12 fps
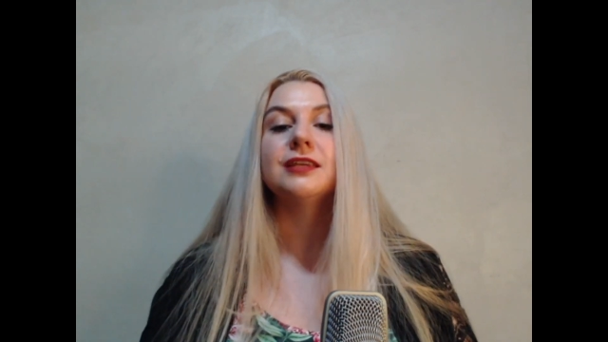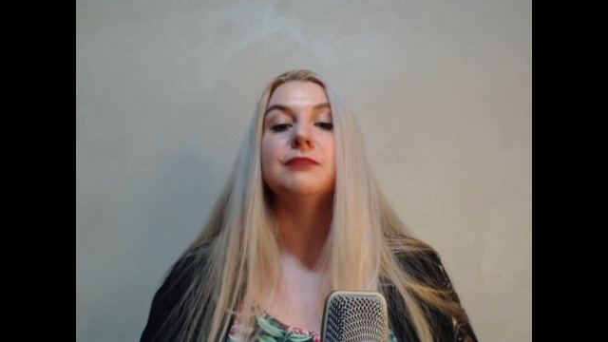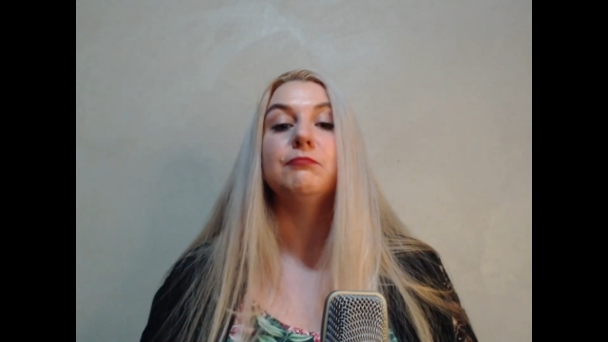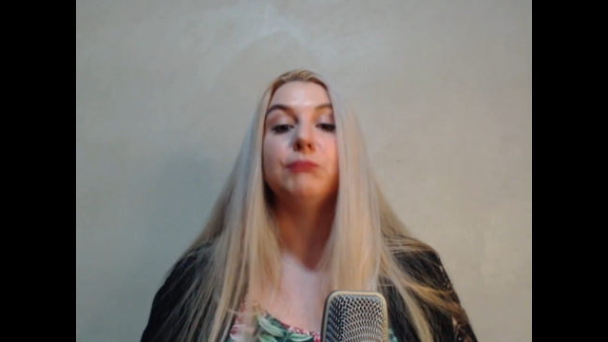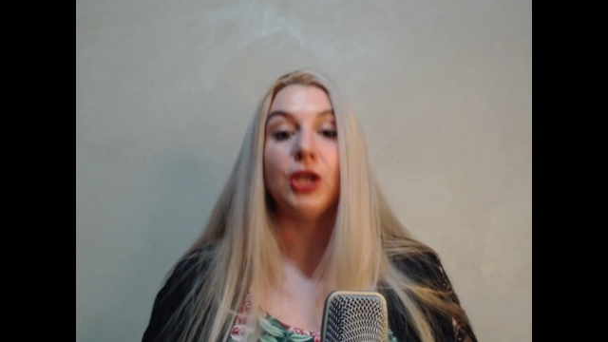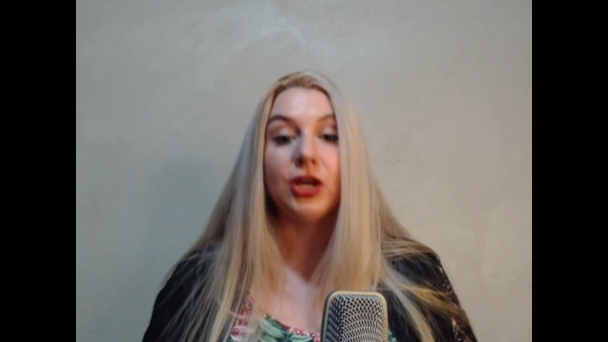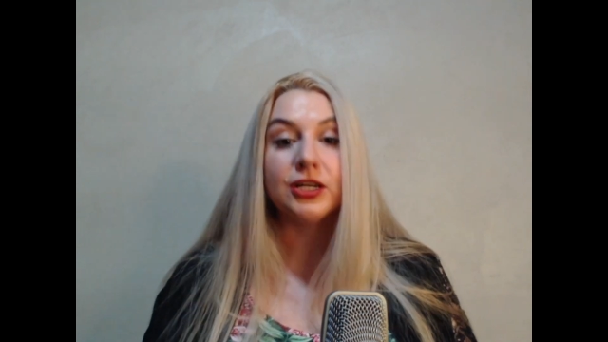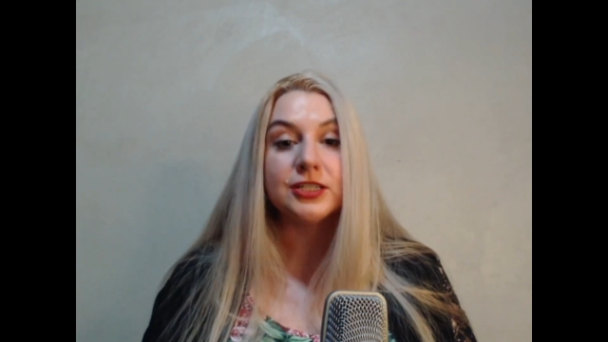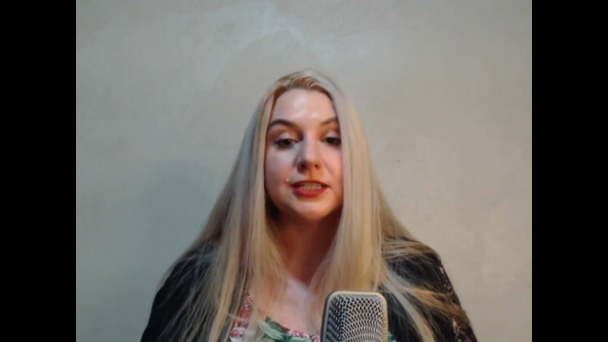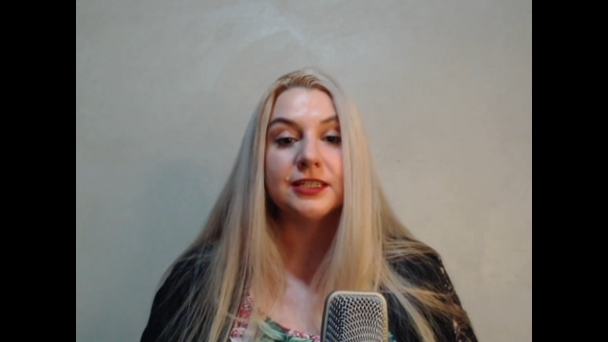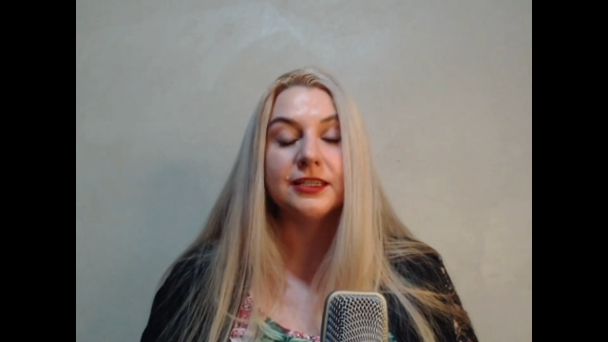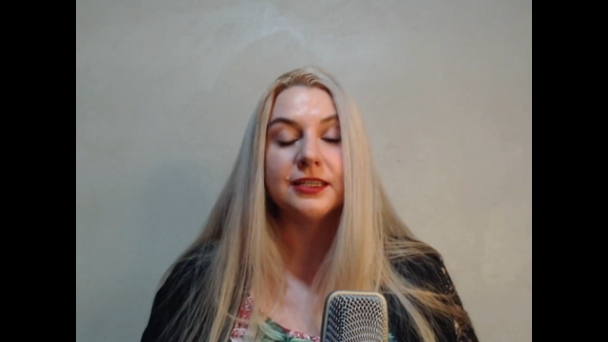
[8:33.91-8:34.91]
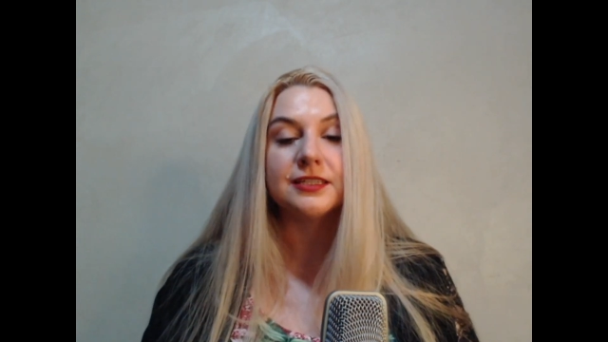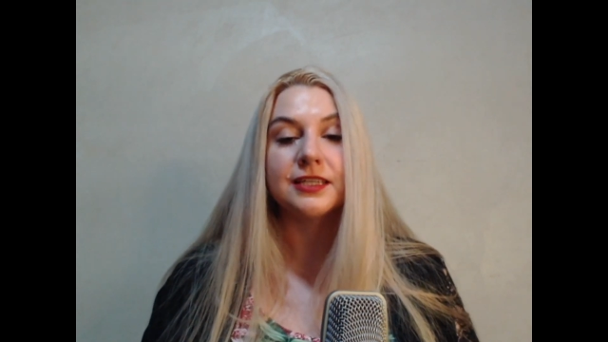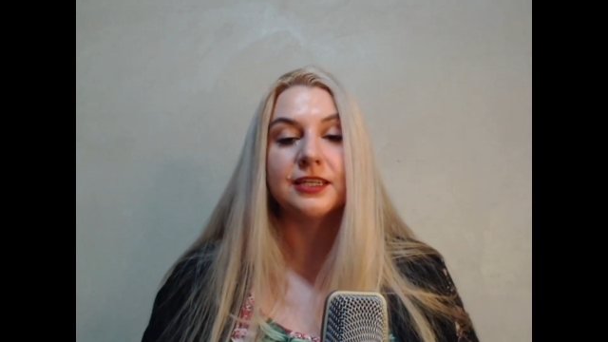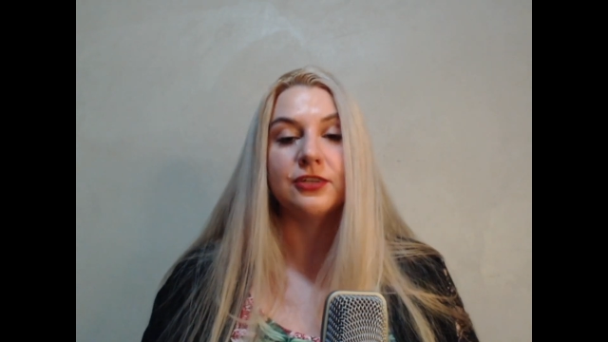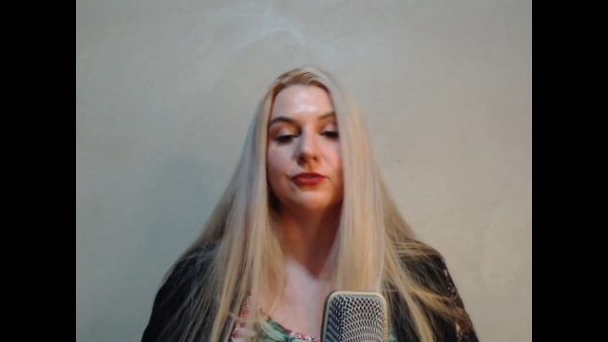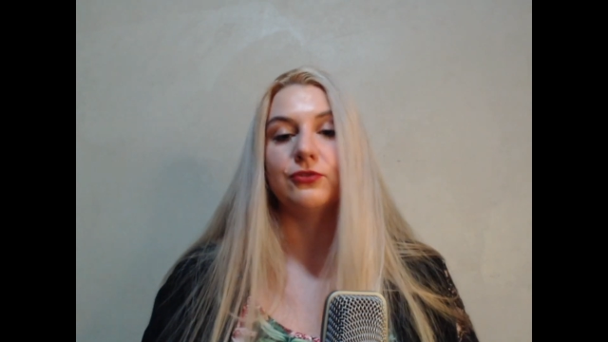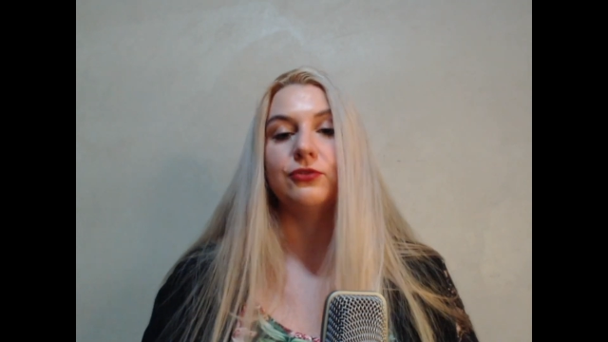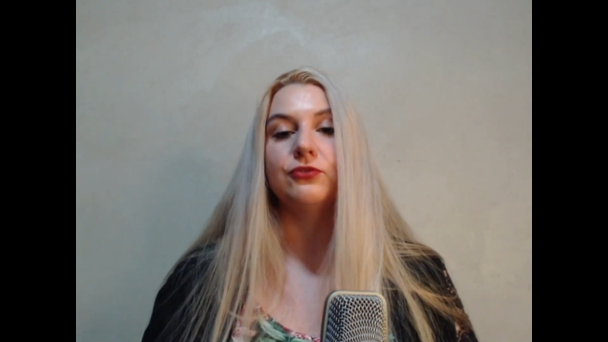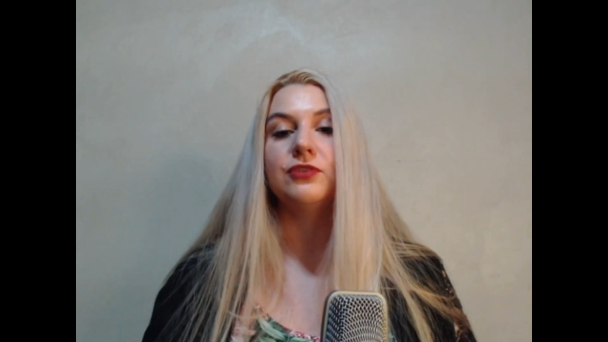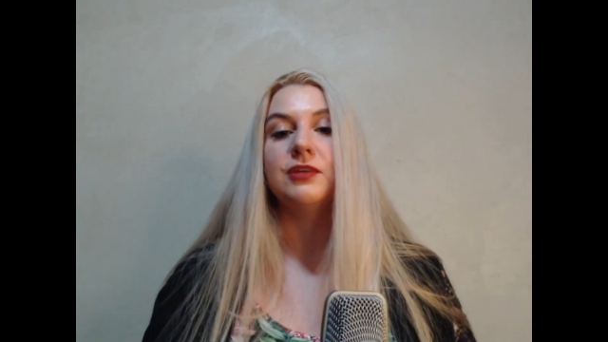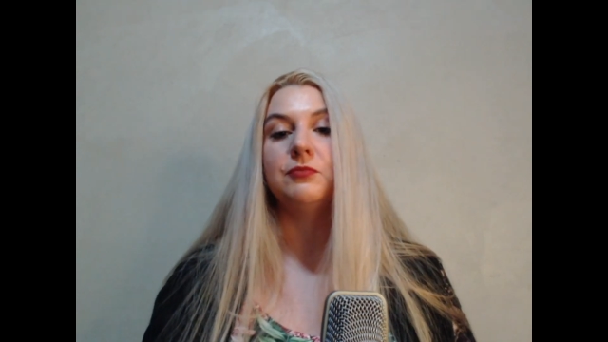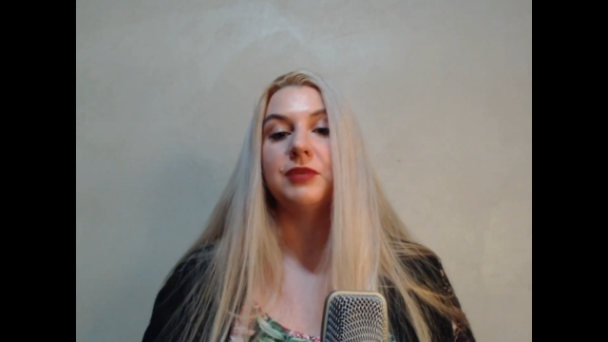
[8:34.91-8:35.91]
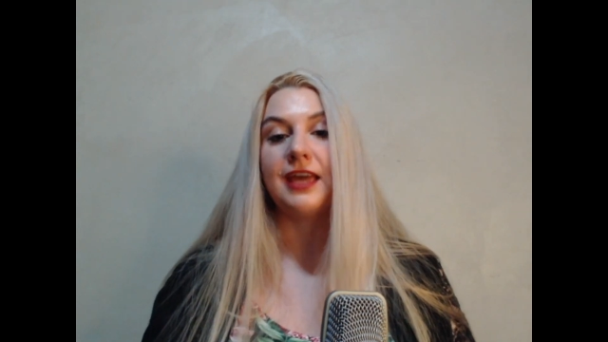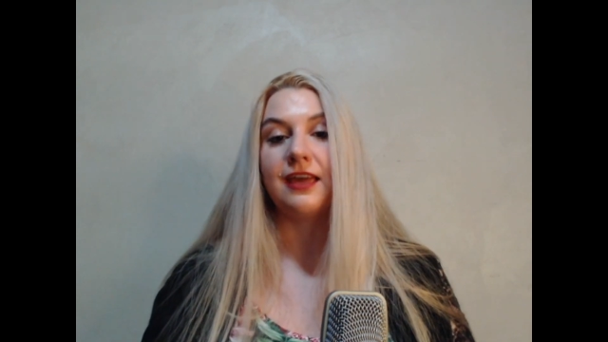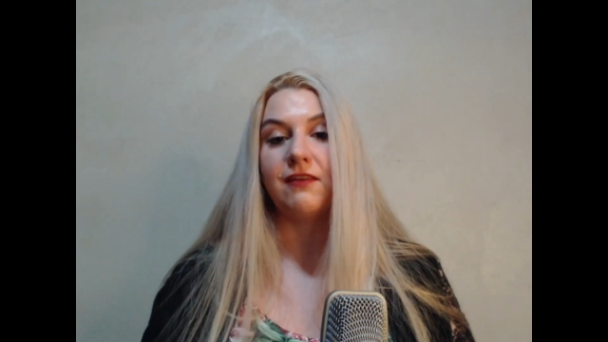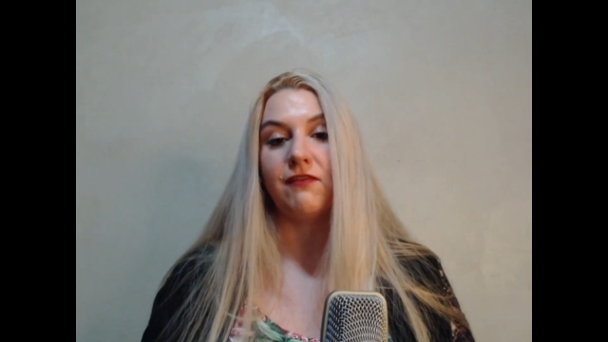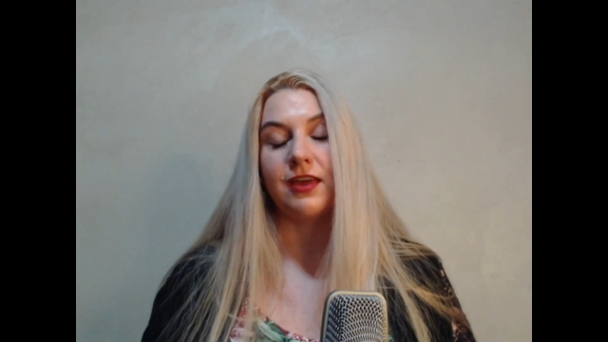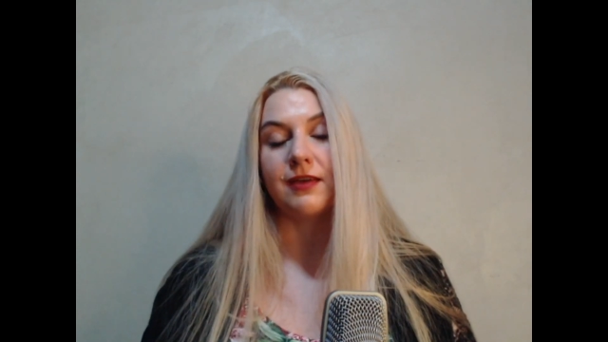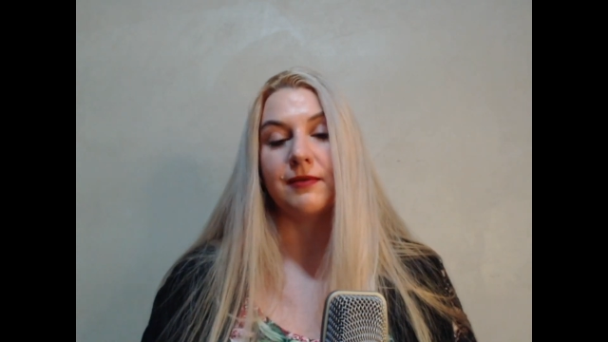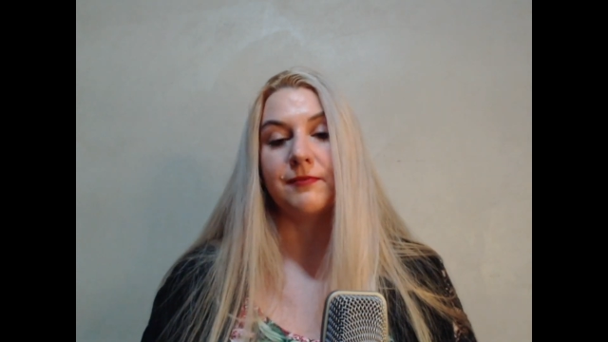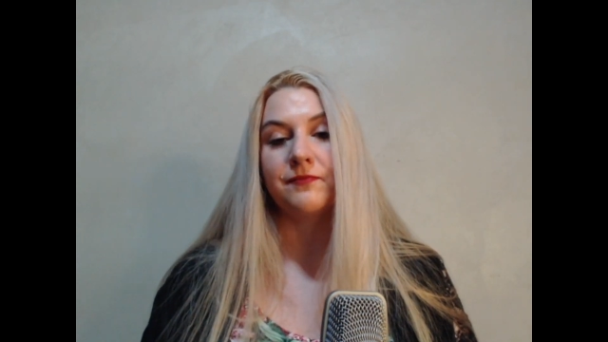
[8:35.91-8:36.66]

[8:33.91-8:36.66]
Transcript: implanted this in you through their behavior